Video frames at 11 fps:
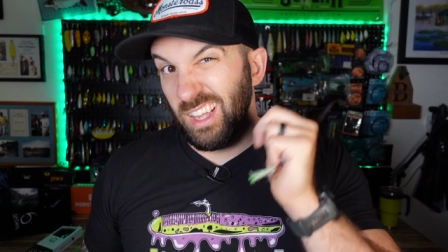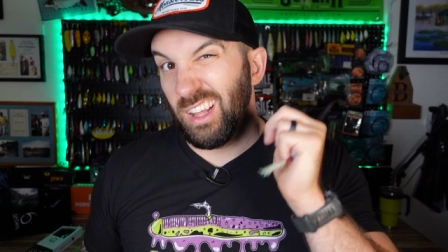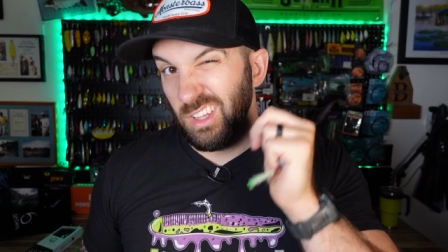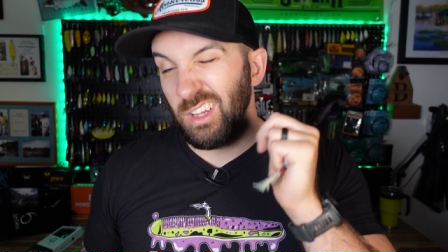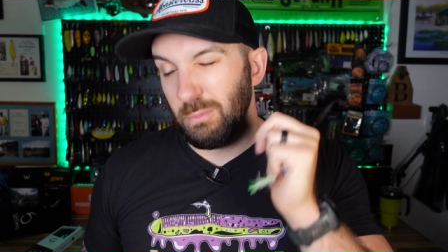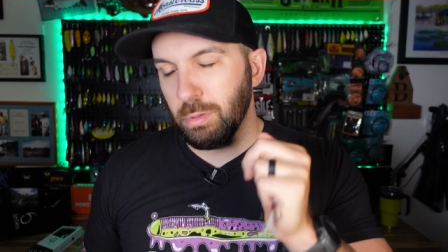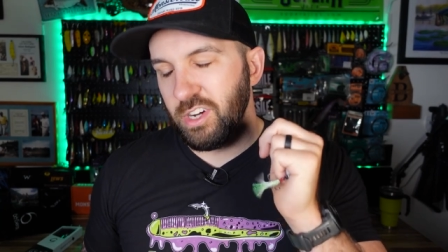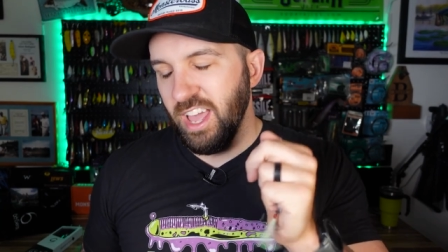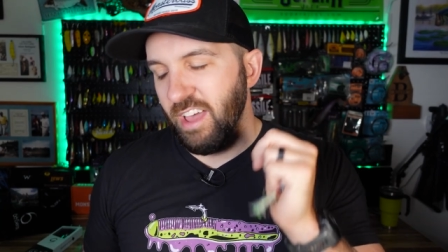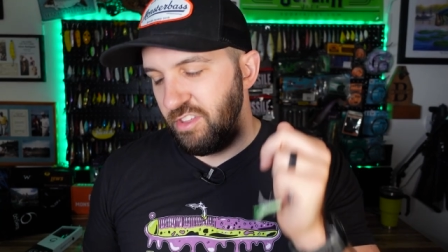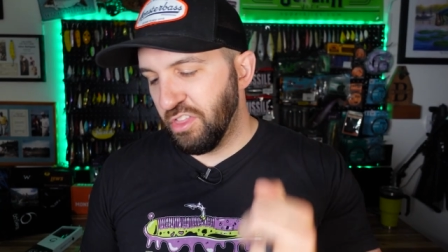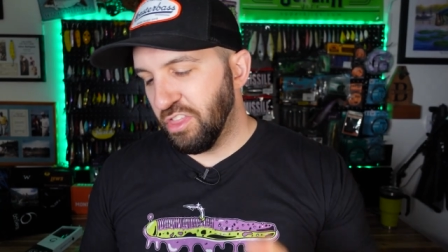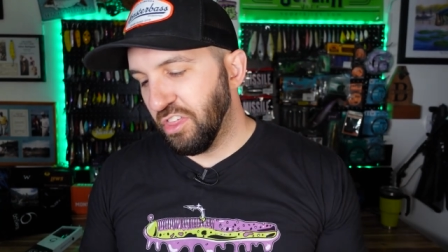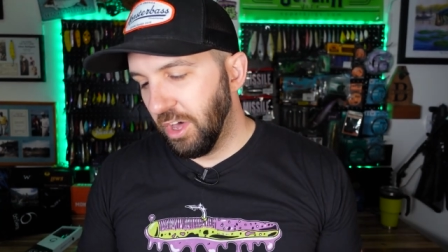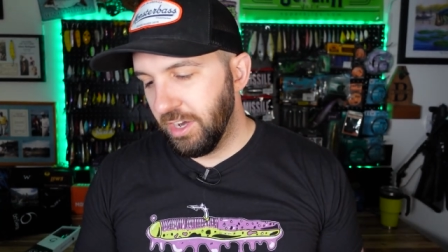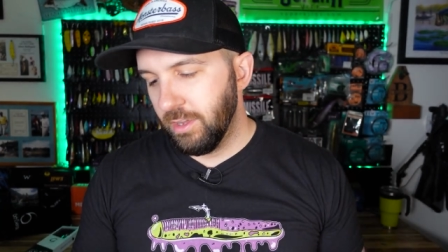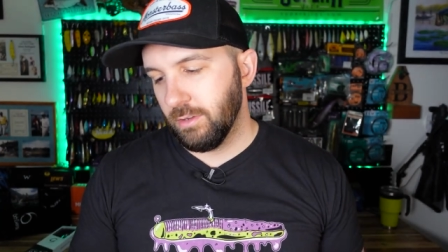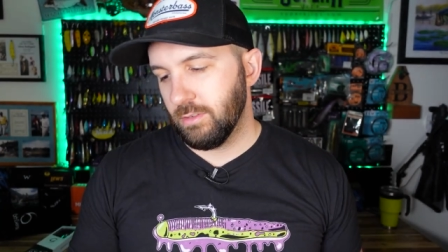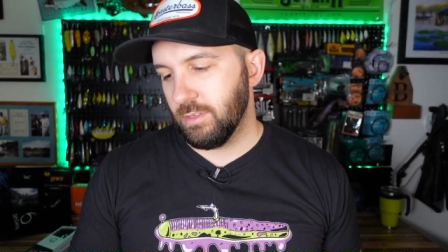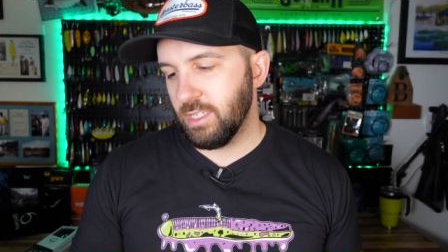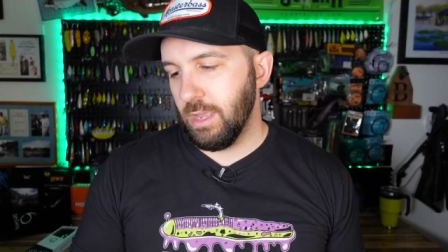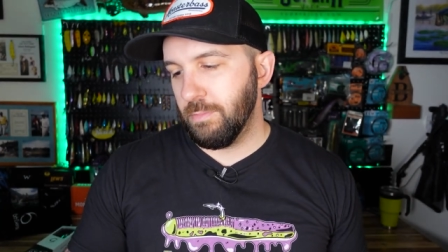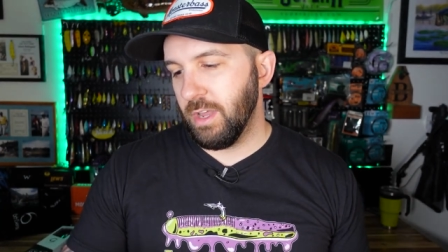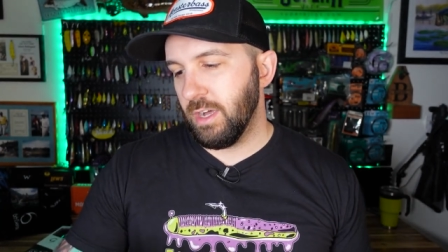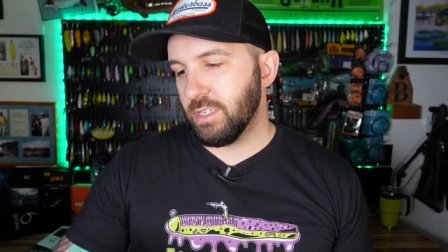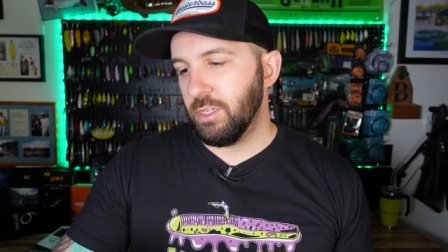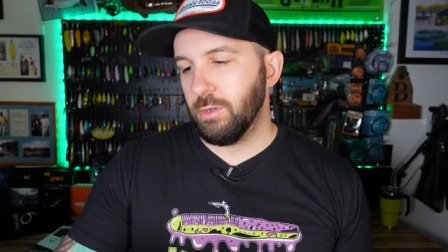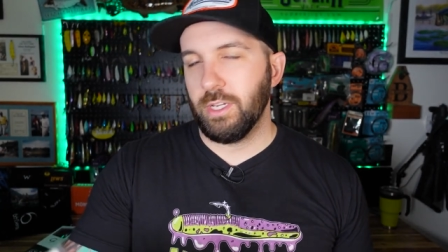like a, a pretty heavy thud type knock to